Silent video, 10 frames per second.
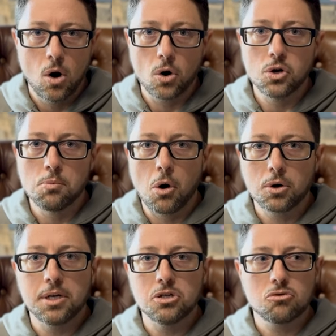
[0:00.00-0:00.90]
or your
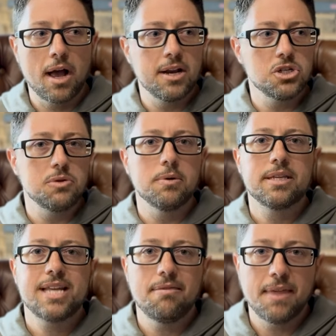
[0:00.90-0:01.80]
marketing strategy with
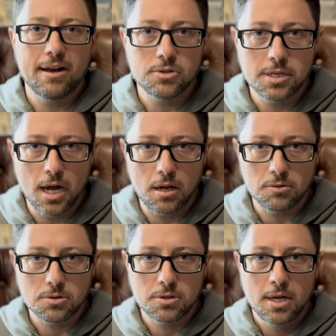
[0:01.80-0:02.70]

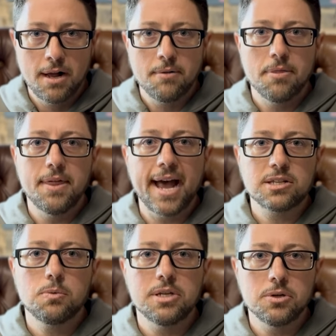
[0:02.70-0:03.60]
$10000
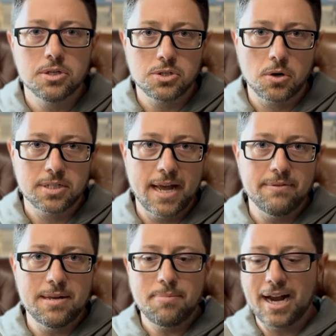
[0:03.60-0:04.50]
that's when you can start to have
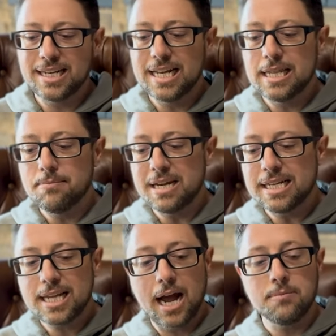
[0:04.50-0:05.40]
an impact and in the
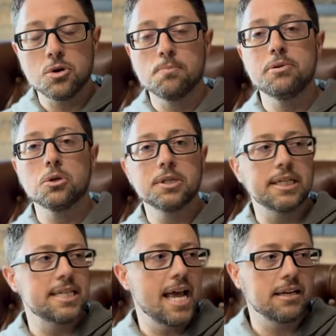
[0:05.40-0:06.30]
meantime you're
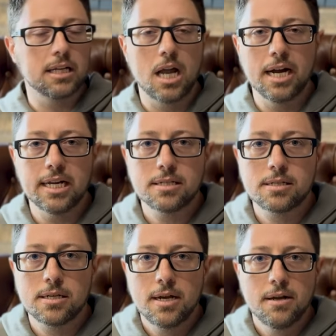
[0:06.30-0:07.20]
building 10
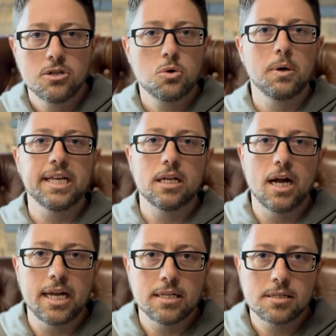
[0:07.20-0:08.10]
clients 20
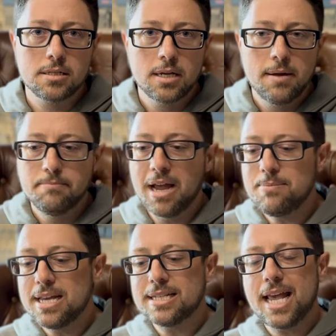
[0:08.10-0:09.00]
clients
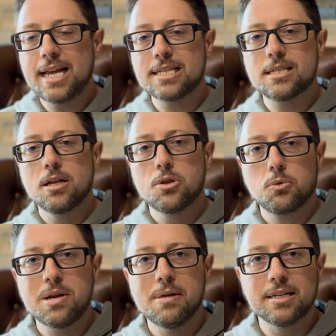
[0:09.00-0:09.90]
maybe it takes
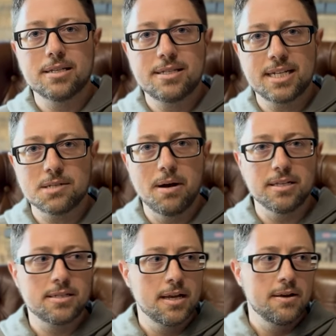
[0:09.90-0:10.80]
3 months 6
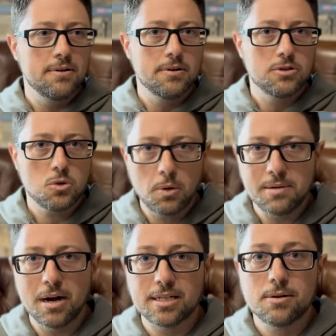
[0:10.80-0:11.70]
months 20
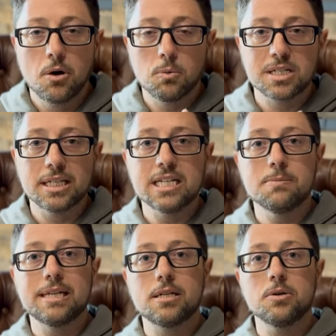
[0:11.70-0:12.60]
months which leads
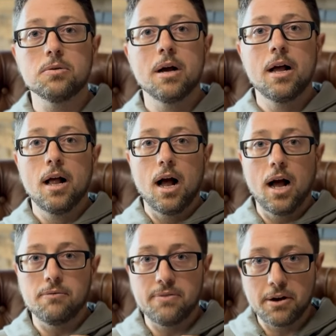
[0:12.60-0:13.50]
me to
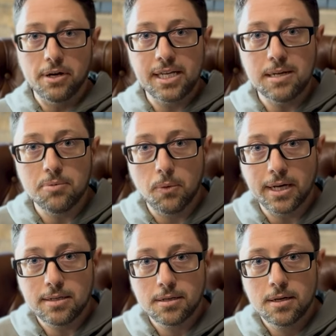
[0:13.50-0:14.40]
a very key
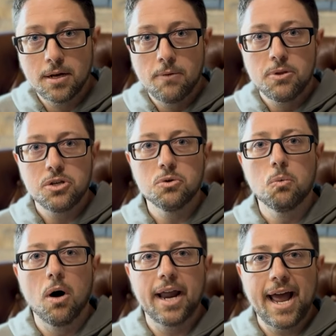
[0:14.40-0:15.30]
point you
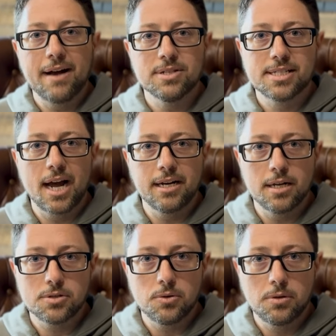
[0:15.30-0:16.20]
want to have a side
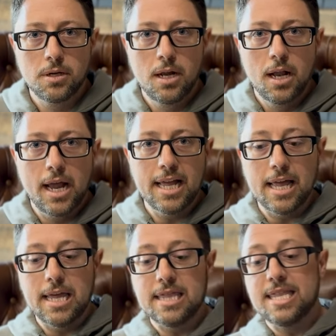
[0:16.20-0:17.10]
hustle
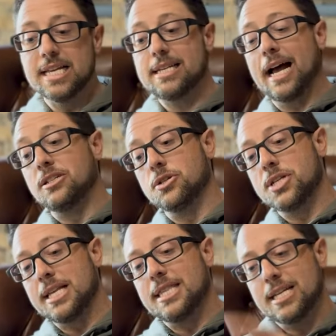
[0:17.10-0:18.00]
and this, I should
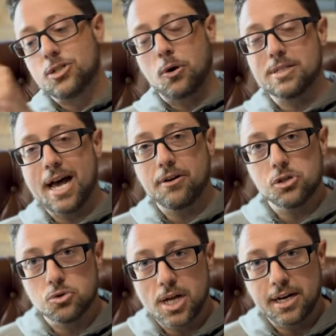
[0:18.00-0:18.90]
say, this starts out as
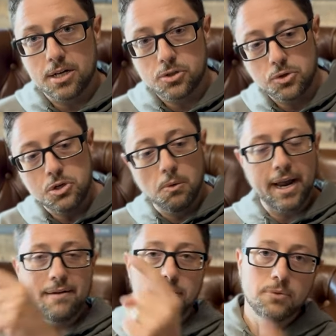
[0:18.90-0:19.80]
your side hustle. You want
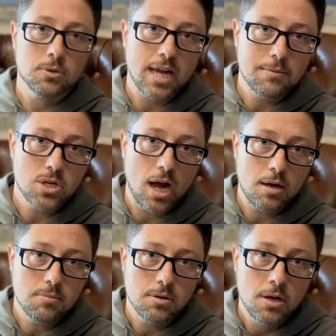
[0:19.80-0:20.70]
to have a full time
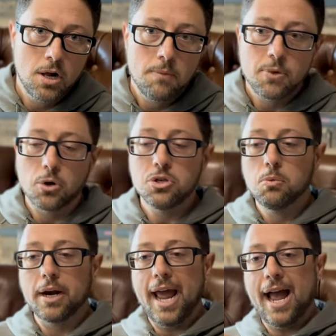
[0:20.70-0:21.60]
job, or you
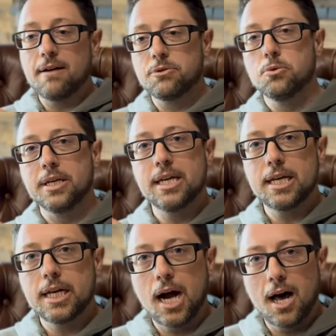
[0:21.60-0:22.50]
want to have through the gig
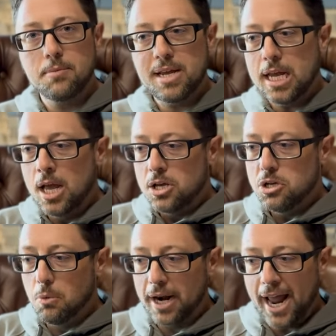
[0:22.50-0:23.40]
economy,
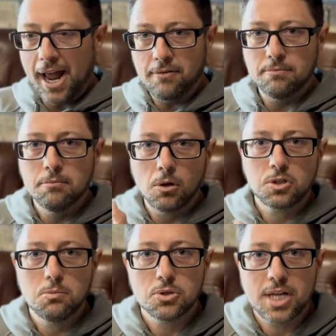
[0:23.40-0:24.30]
you want to have
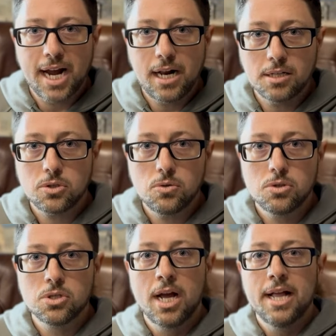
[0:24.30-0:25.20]
multiple side hustles.